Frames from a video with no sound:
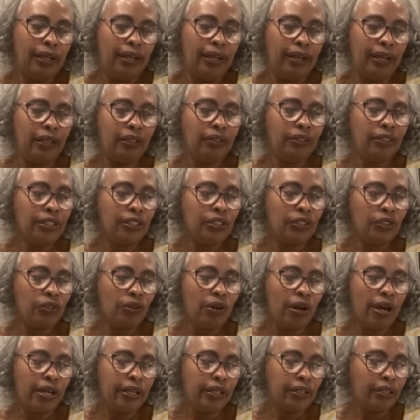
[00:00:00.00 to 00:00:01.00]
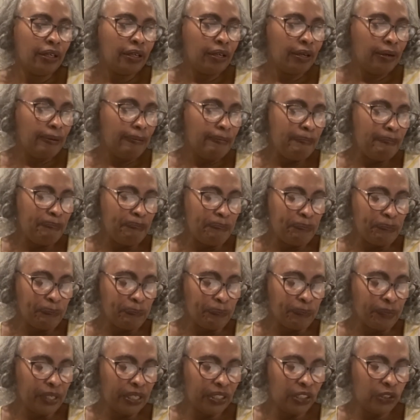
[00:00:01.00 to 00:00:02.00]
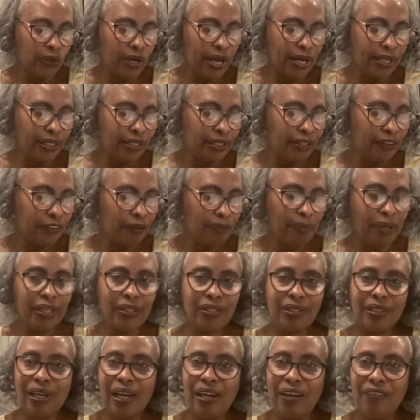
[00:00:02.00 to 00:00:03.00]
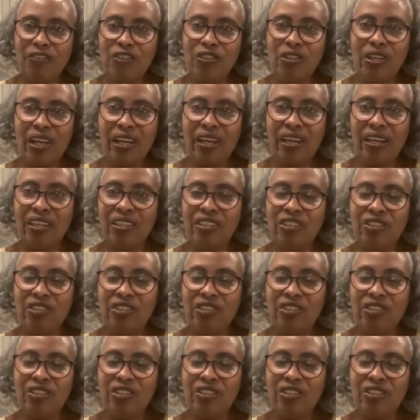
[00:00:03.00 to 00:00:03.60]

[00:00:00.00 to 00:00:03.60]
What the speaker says: And just try try to live the best life you can.